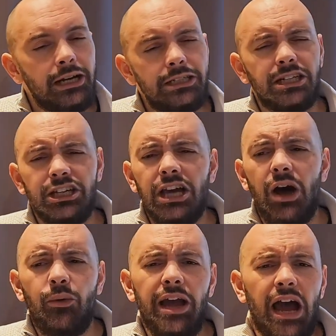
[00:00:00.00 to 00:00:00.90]
He's like,
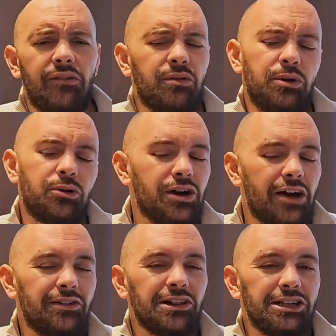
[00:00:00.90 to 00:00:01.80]
"Yeah, we have it. We don't
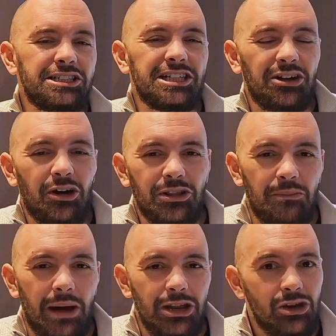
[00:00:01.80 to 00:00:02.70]
have it listed on the
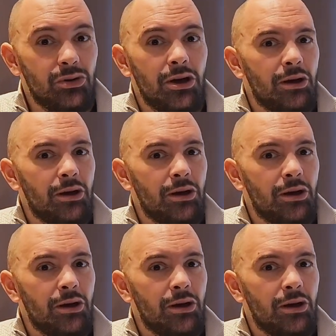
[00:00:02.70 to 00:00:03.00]
menu,